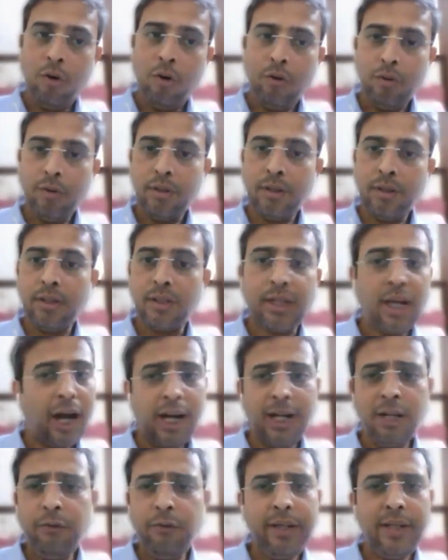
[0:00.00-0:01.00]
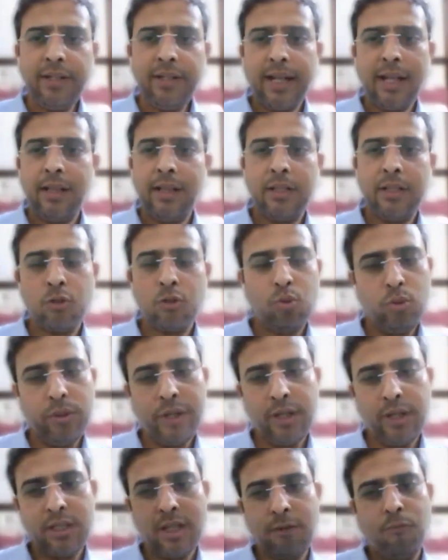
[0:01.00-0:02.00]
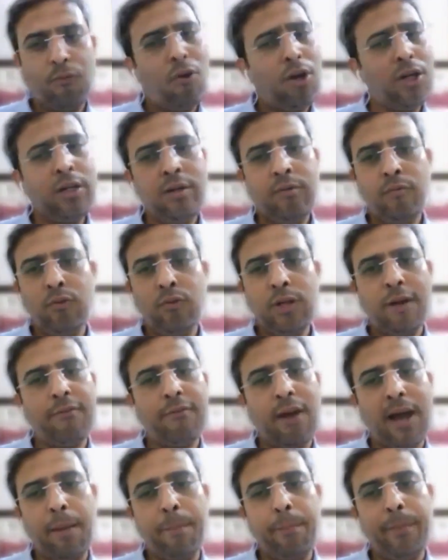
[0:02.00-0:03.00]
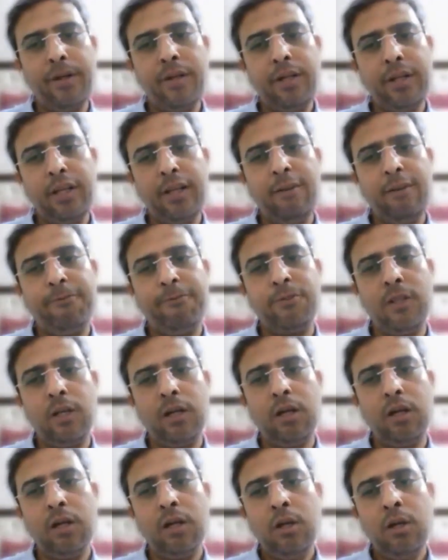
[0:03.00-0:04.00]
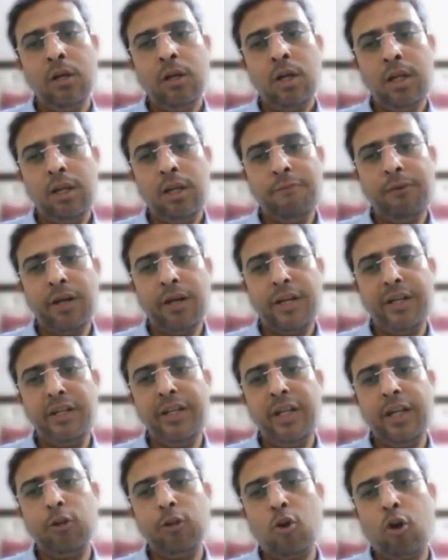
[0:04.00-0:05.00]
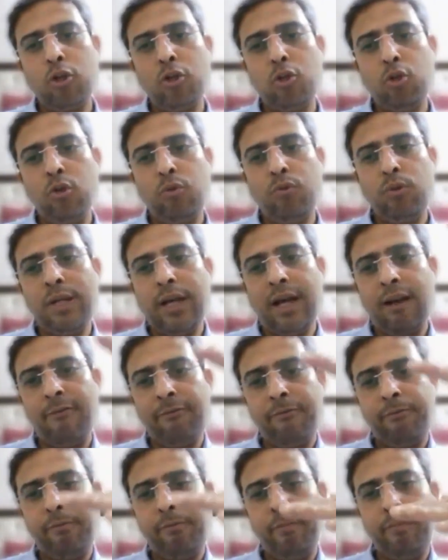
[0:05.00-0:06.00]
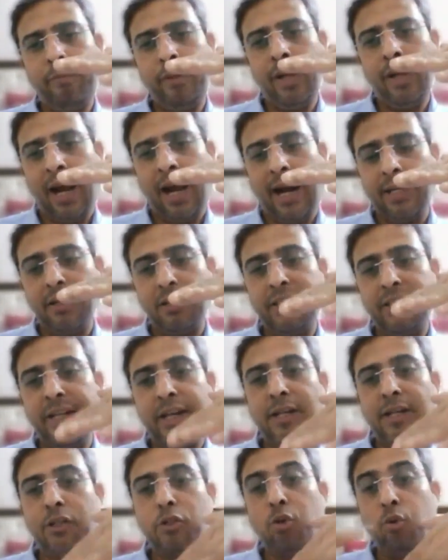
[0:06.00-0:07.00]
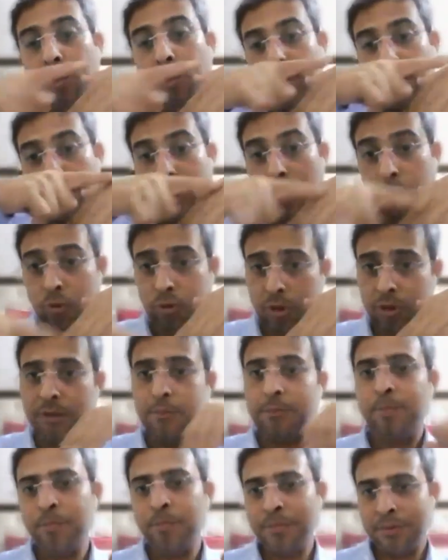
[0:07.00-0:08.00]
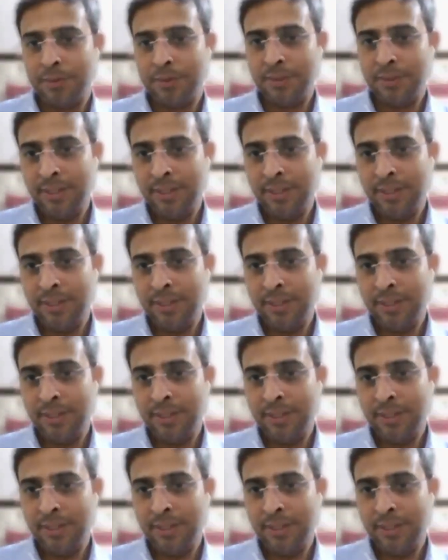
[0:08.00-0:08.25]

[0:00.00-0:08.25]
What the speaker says: Now, can't we tell the students that what would have happened if our Indian contour would have had a tilt towards south?